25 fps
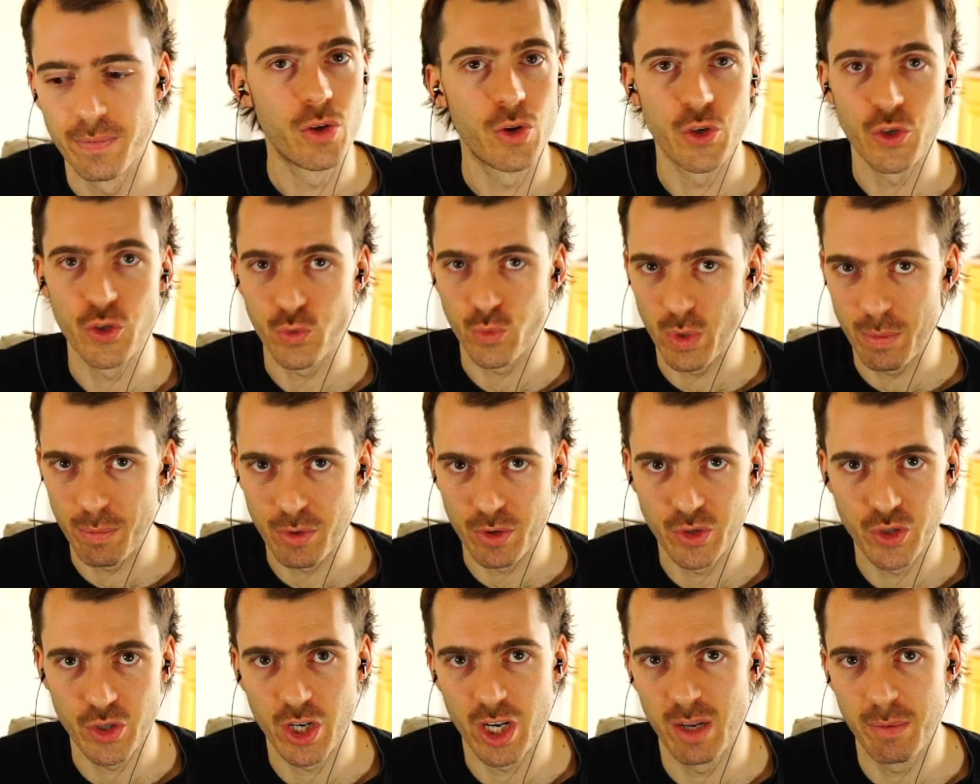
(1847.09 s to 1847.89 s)
Your
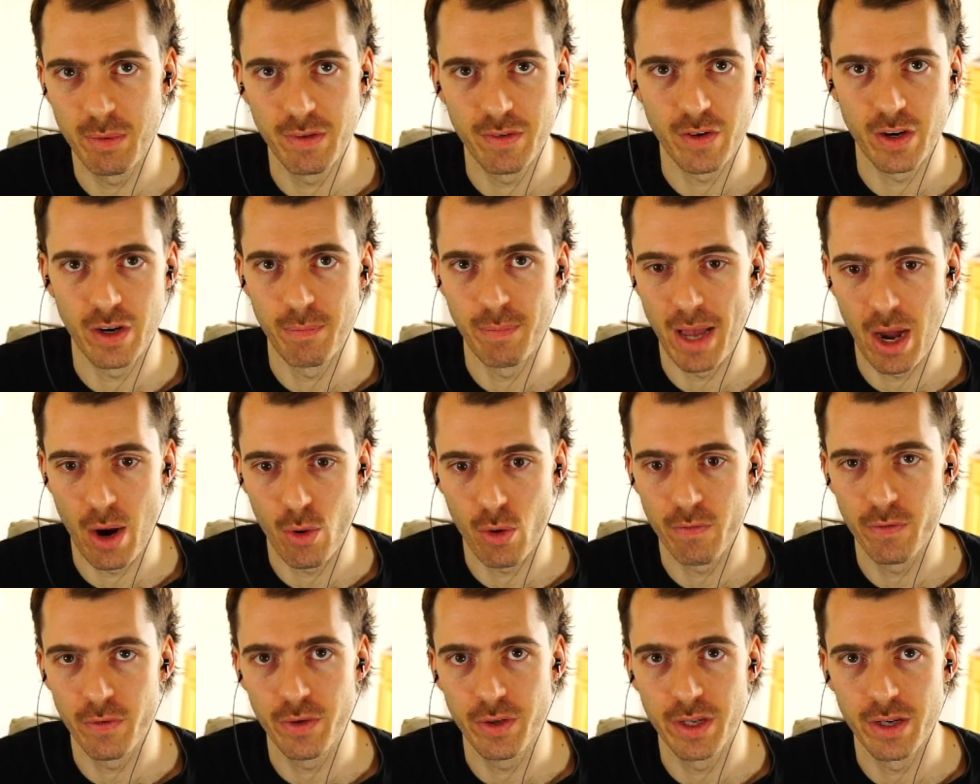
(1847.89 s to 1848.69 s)
sweepers are going to be very
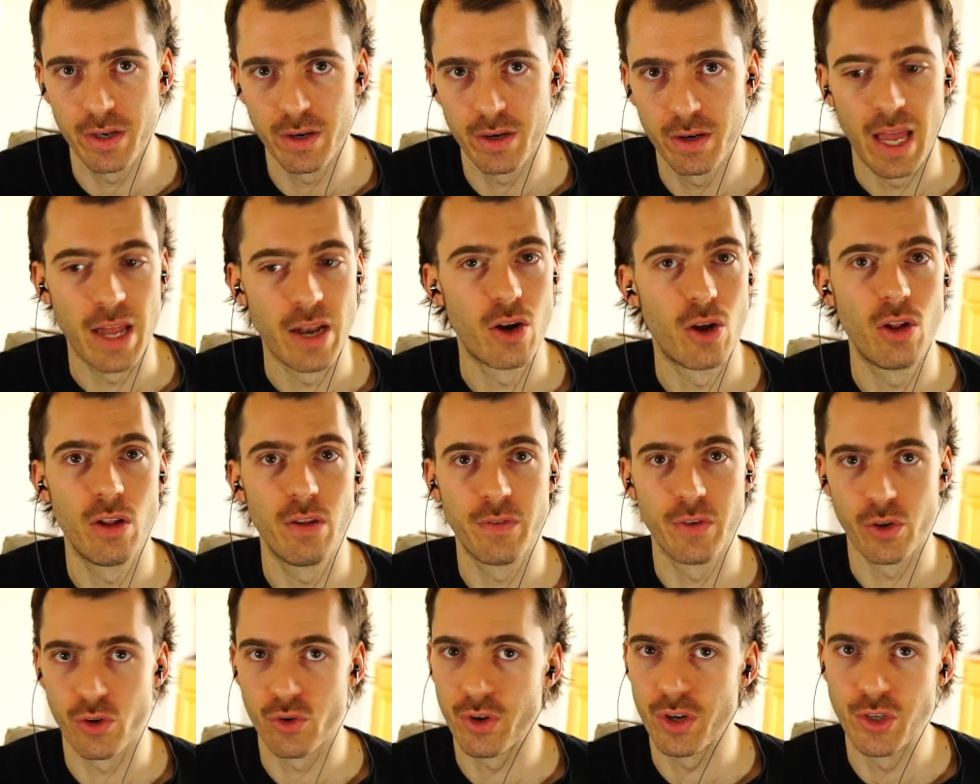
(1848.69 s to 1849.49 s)
powerful here, and all
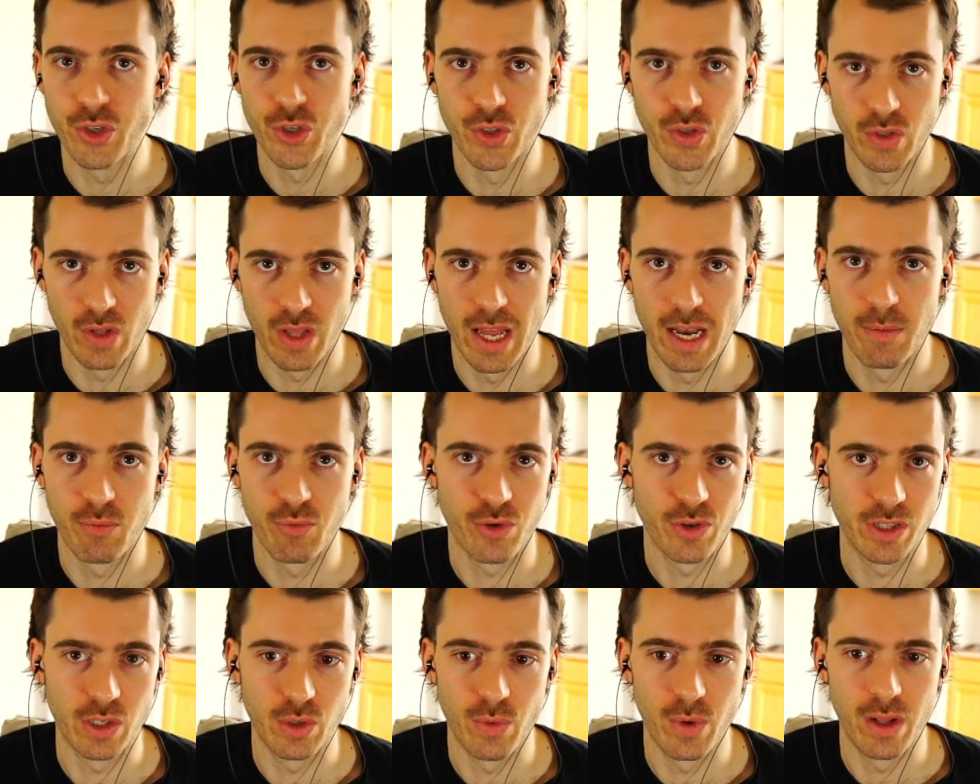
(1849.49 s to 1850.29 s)
of your creatures line up
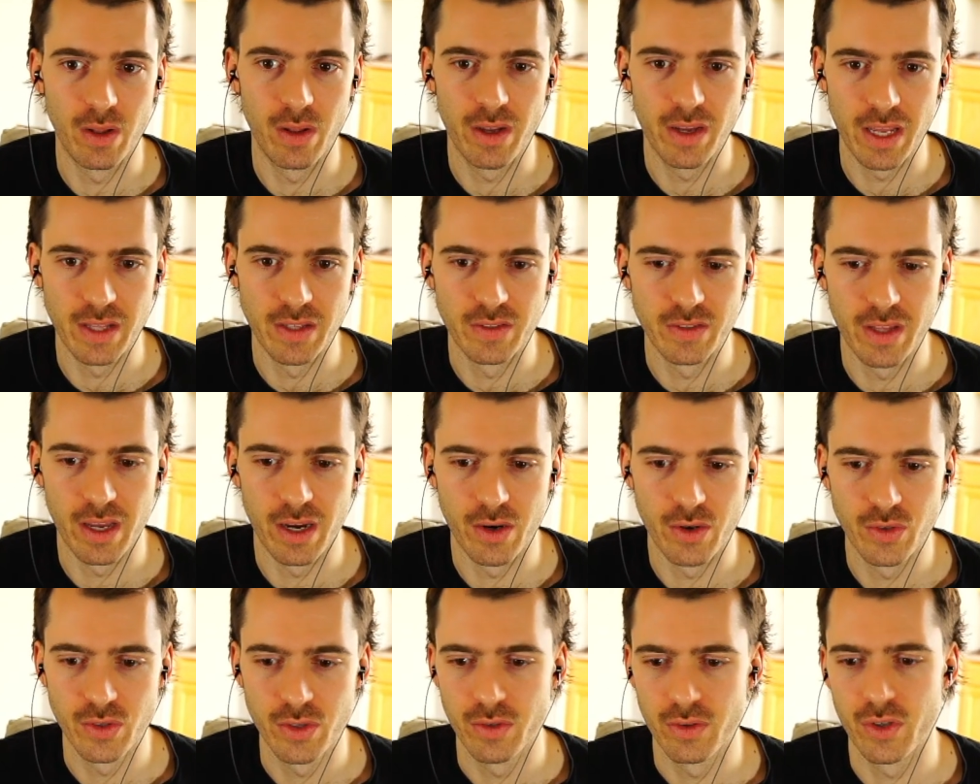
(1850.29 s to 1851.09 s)
really well against
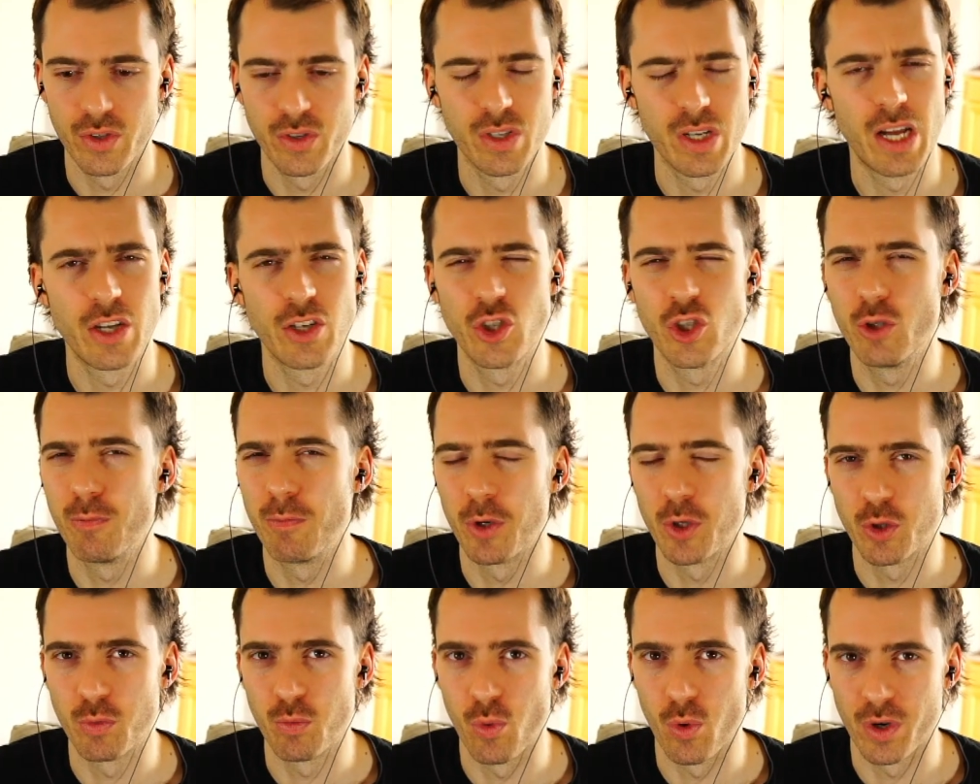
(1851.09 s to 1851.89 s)
theirs. There's not too
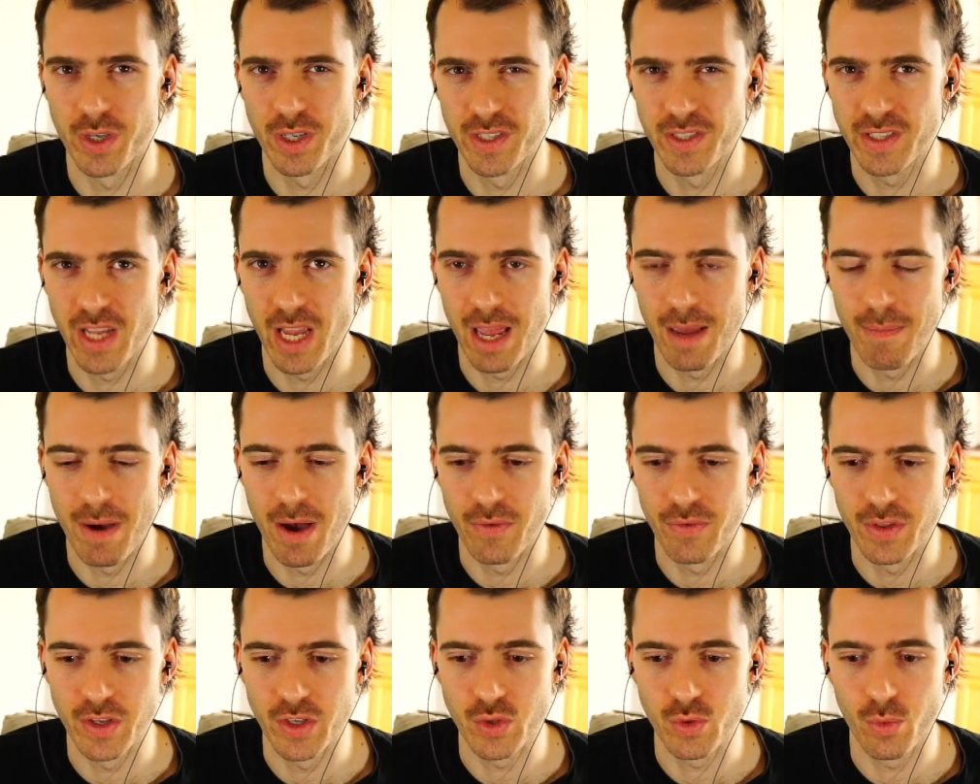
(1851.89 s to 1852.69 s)
much more to say
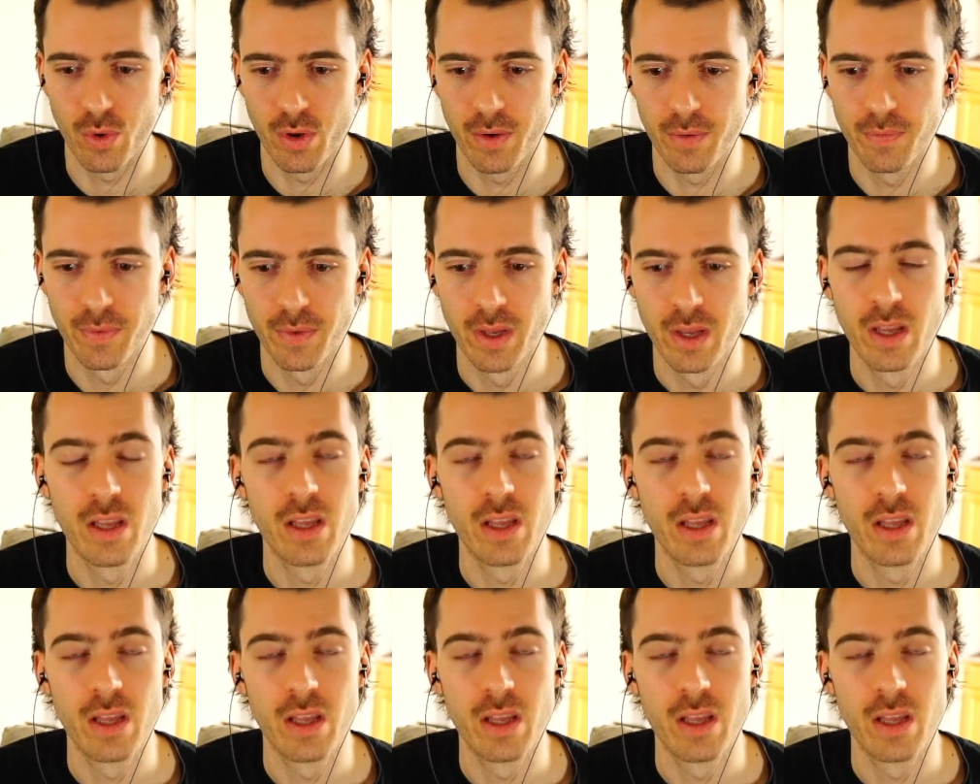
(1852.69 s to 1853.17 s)
about this one.